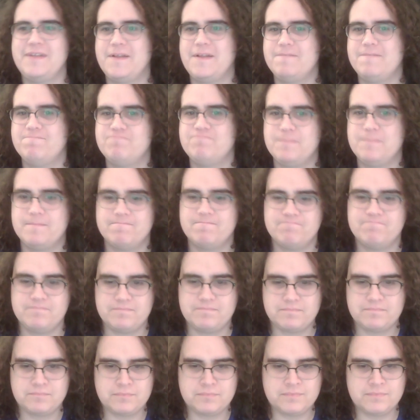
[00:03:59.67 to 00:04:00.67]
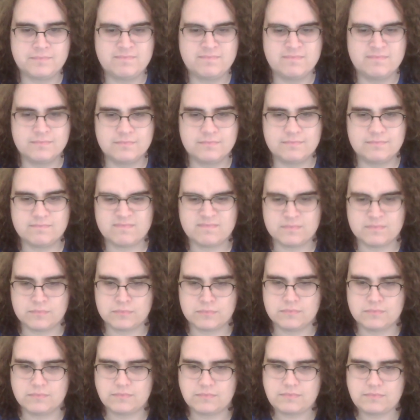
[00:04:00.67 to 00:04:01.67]

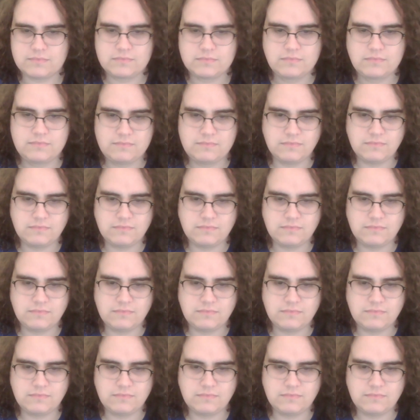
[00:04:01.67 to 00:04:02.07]
No one is speaking in this clip.